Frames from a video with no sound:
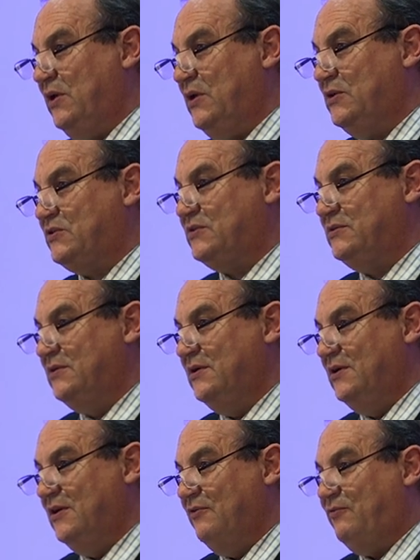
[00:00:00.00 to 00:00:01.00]
is
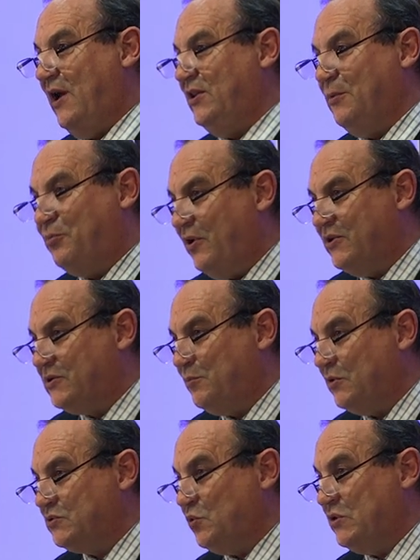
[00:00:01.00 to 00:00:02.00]
find the
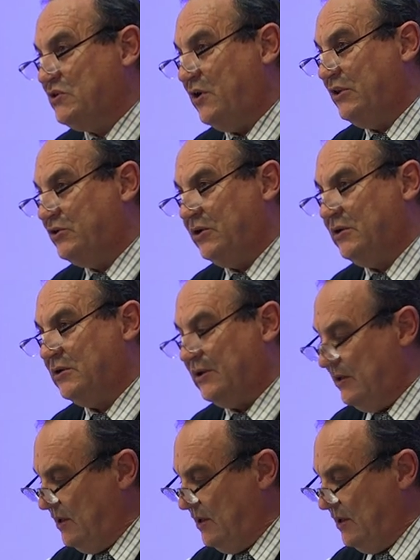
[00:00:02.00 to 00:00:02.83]
principles which are eternal.